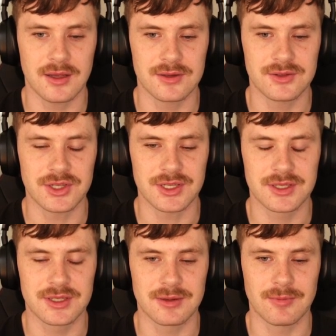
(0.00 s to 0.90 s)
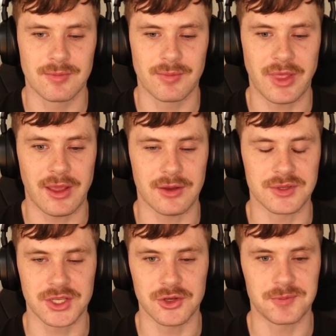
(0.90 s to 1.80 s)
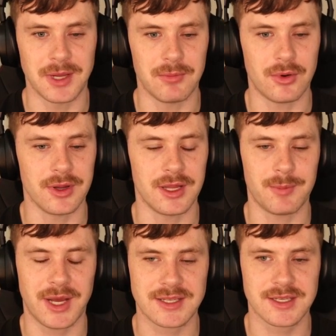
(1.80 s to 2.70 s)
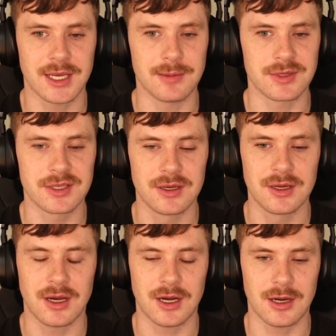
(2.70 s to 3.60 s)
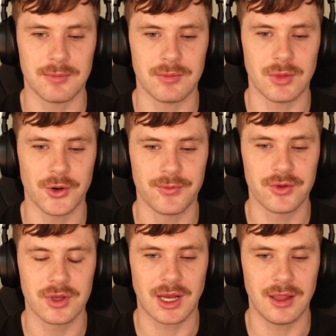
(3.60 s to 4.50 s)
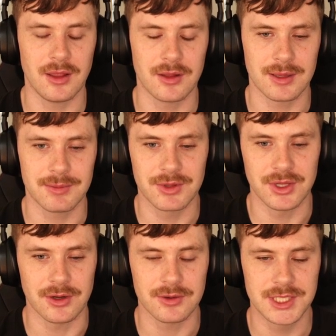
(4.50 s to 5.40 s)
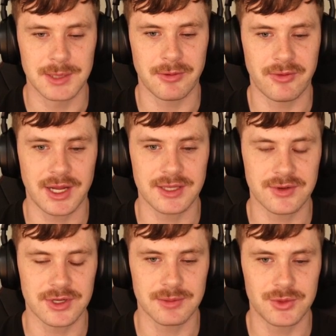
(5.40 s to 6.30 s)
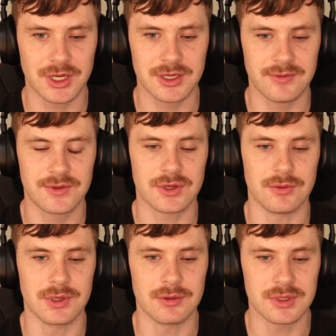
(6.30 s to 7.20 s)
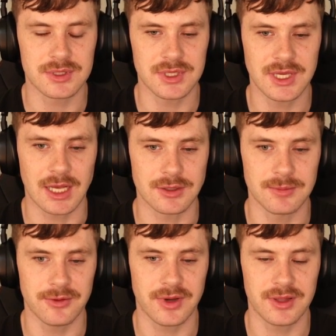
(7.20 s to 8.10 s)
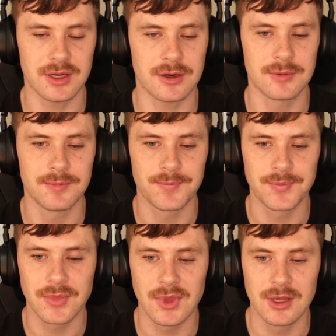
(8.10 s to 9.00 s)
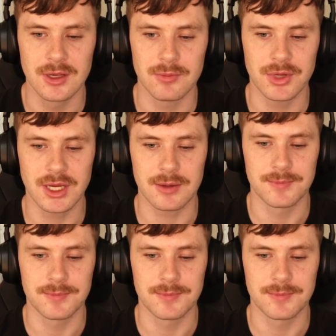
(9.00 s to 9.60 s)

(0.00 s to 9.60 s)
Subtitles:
just it was a huge pain point in past games. Hopefully, simplified is very subjective, so we will see how simplified they are. But yeah,